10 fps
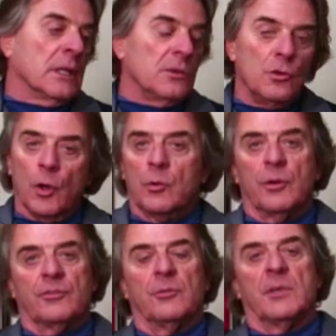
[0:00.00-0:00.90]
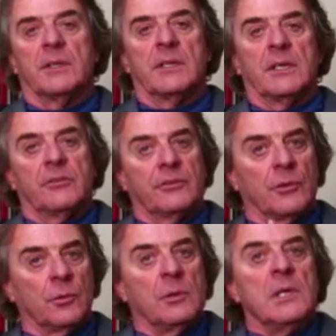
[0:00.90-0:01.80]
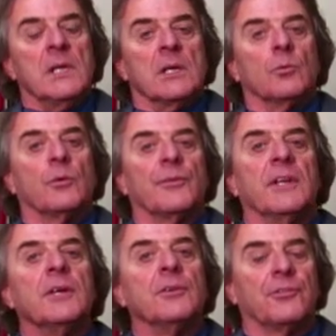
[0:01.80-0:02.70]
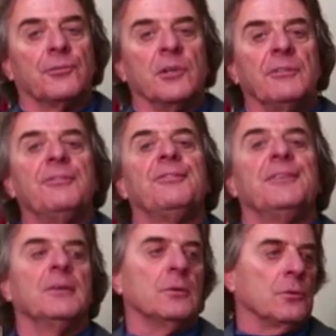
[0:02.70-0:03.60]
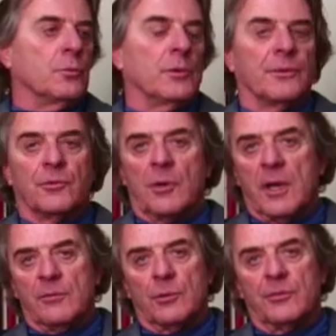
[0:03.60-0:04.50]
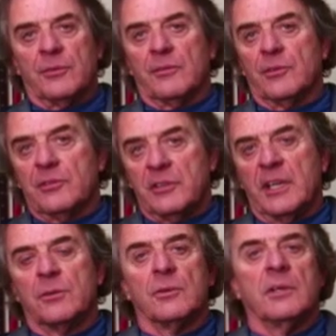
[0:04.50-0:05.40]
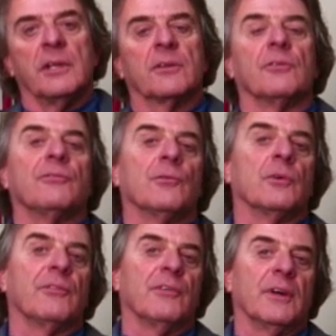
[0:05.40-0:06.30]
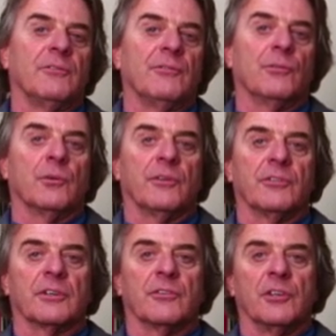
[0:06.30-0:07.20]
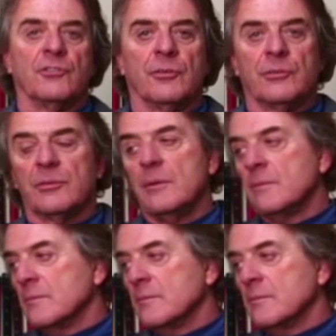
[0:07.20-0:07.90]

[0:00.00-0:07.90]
No question about that. So with the industry filled with drivers of a standard length of 45 to 46 inches,